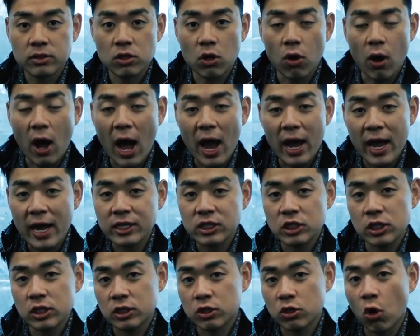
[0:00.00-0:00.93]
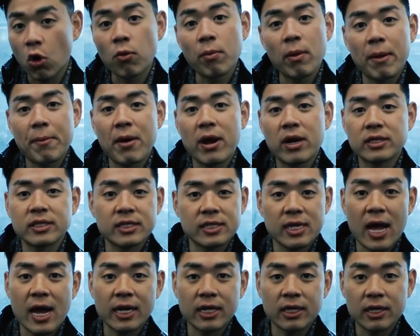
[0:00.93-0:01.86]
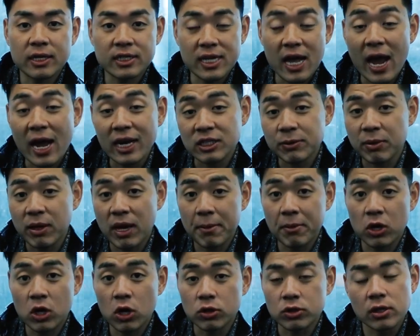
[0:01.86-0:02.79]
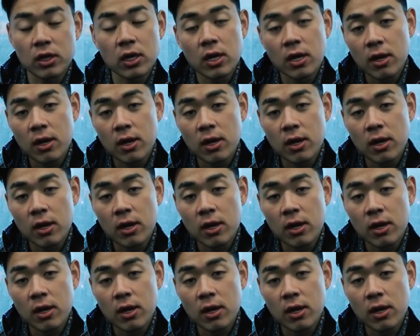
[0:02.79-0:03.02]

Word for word: So I actually told my parents exactly because I actually became a coach.